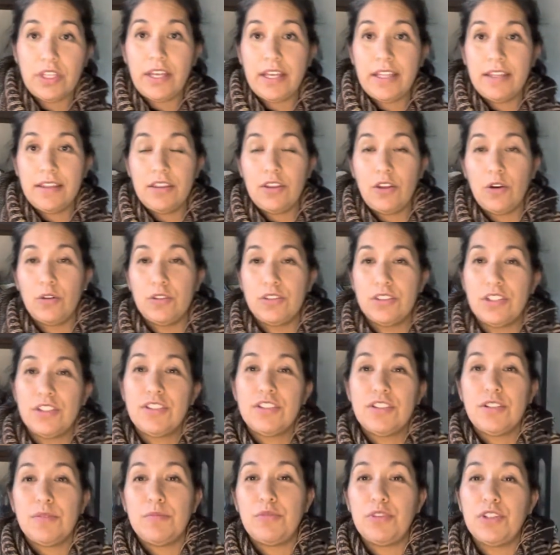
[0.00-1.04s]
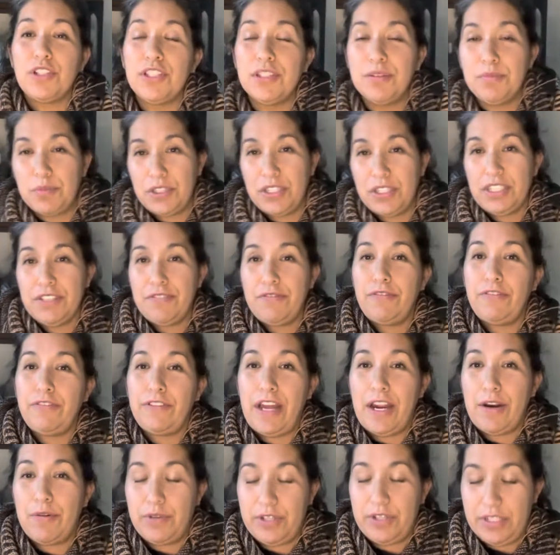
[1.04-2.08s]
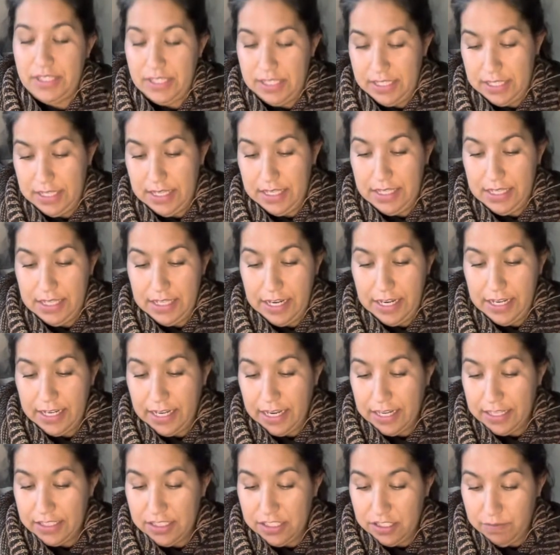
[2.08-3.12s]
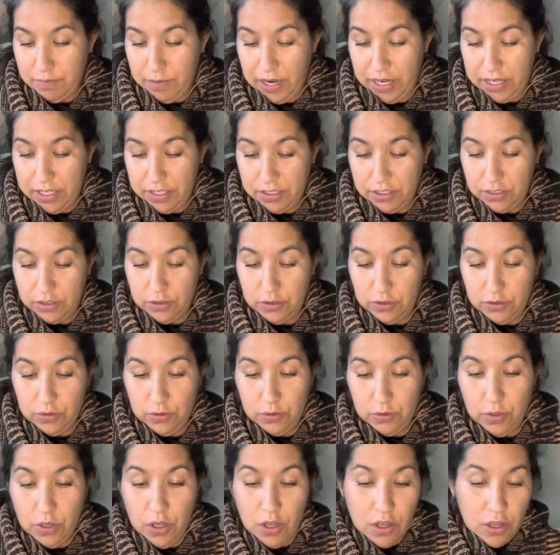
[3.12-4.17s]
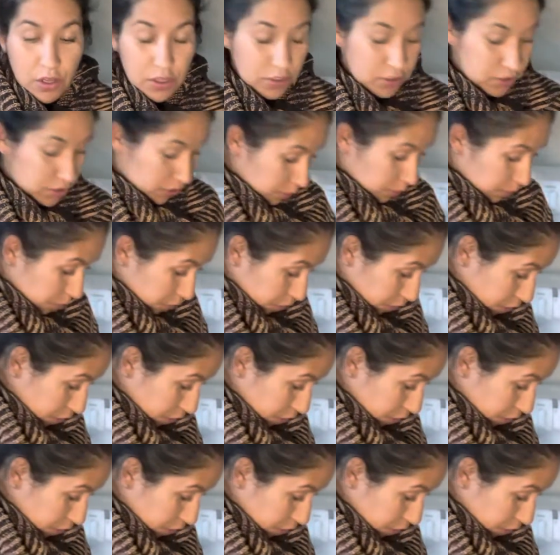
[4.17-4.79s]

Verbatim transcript: and those are some really pretty flowers and then I got inspired to do some more